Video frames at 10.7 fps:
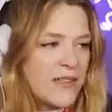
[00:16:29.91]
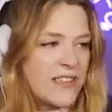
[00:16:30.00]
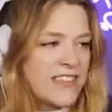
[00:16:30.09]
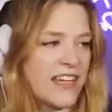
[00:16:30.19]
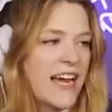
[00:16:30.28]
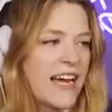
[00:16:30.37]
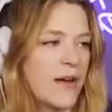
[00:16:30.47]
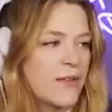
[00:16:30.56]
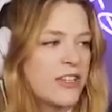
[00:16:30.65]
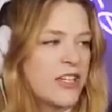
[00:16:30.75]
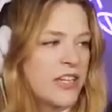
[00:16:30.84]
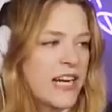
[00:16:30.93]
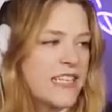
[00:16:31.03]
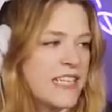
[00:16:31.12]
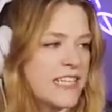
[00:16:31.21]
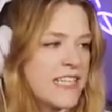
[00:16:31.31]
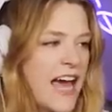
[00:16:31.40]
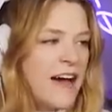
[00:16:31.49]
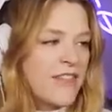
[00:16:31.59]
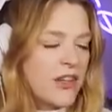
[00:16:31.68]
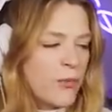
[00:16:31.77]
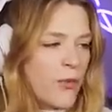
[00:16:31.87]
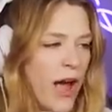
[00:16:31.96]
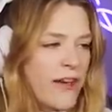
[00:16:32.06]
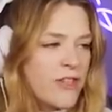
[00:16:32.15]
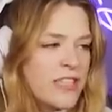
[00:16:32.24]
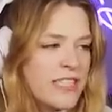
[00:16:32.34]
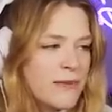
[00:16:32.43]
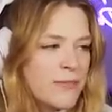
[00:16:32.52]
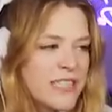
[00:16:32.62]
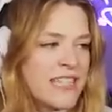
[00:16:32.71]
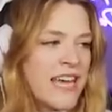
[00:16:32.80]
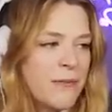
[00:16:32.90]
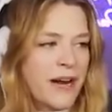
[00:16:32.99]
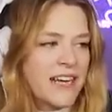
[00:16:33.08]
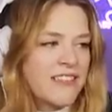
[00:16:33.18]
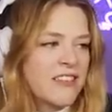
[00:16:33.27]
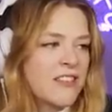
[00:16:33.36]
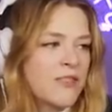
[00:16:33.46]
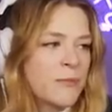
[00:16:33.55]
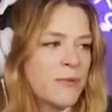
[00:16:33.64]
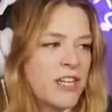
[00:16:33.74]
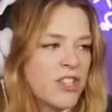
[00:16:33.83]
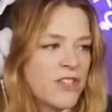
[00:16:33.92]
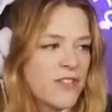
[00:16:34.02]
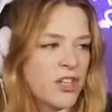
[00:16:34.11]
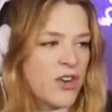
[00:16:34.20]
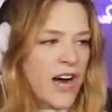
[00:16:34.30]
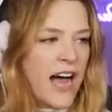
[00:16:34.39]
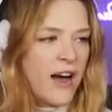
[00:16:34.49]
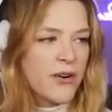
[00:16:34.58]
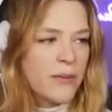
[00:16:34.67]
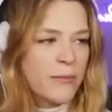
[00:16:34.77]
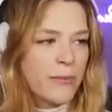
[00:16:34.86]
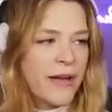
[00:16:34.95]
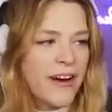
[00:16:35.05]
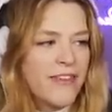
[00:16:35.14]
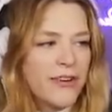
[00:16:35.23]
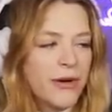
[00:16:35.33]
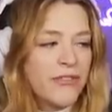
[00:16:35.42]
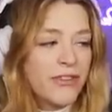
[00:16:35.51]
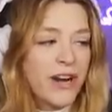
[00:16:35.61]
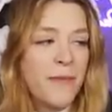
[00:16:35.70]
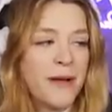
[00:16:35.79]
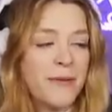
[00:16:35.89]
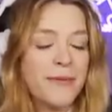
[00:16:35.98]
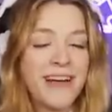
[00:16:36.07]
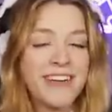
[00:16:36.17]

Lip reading: team decided it was a good idea to have the rival team pretend practice so the pressure of a crowd can prepare everyone for an upcoming